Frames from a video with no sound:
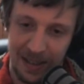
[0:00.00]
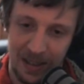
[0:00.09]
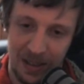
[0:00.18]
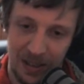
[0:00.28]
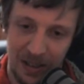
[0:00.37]

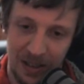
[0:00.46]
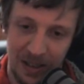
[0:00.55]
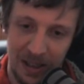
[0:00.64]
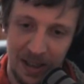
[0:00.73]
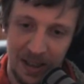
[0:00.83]

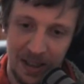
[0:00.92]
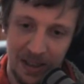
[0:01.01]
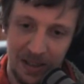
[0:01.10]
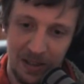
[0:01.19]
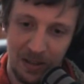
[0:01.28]
see
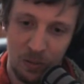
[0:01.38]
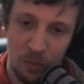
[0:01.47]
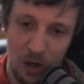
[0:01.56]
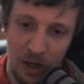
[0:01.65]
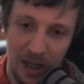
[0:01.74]

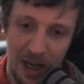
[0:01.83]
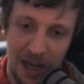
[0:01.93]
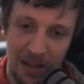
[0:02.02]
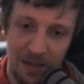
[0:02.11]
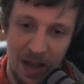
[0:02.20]
what
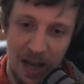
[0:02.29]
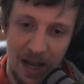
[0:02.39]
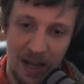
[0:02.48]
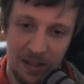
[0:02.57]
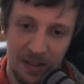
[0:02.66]
cards
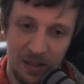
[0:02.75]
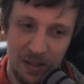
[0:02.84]
are,